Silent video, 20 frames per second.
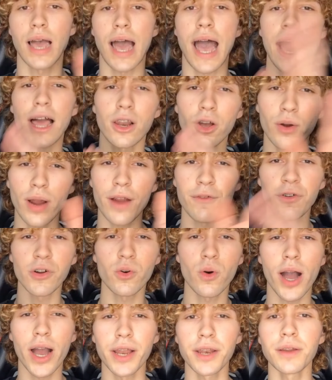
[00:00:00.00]
Hello
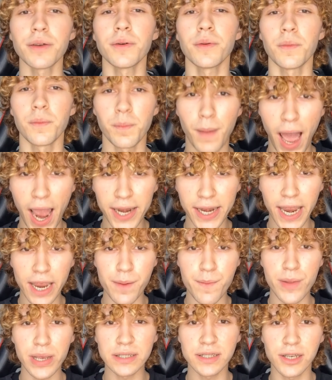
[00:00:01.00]
everyone, my
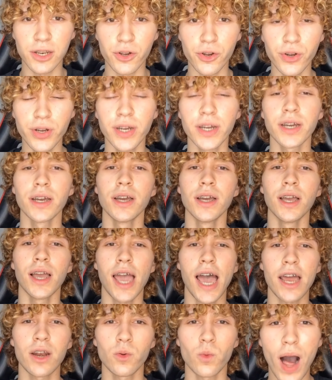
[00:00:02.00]
name is Luke
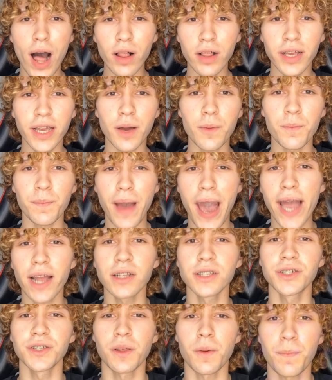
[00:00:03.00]
and welcome
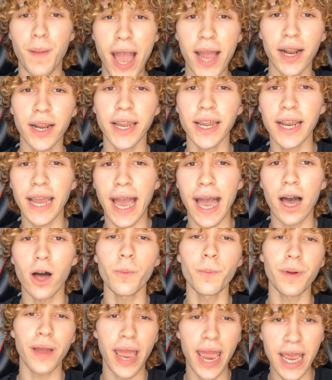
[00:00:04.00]
back to the Banking
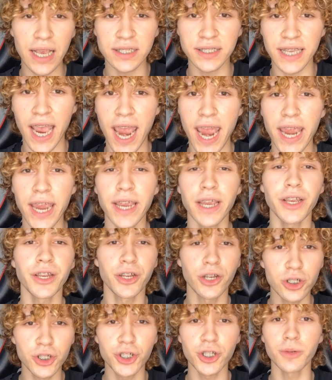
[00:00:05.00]
Help SA
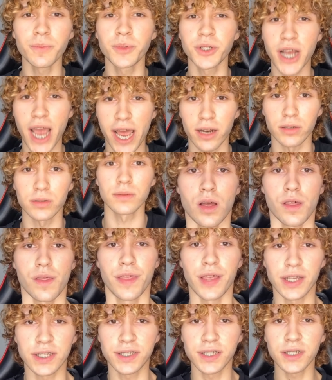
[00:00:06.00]
YouTube channel.
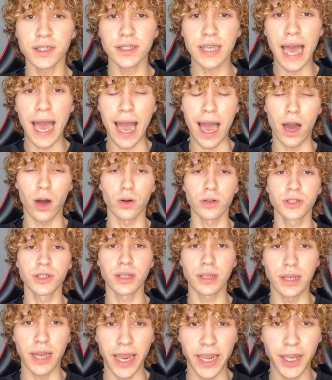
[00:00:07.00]
This is how
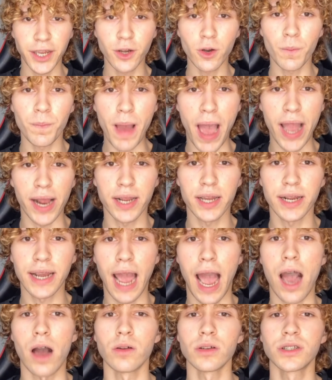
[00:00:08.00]
to link your bank
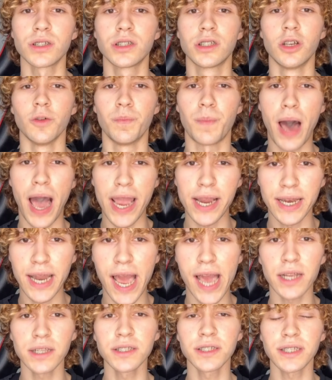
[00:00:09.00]
account to
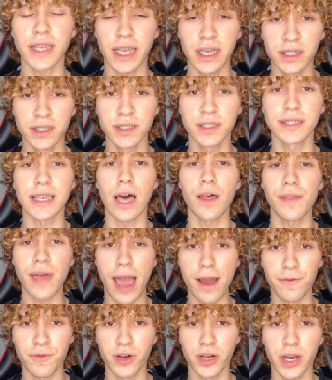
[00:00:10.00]
Binance in South
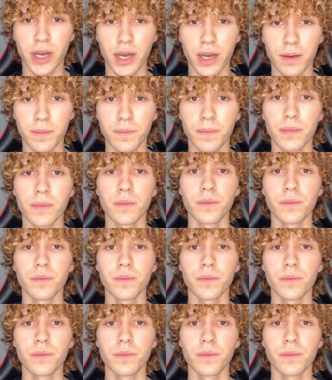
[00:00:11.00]
Africa.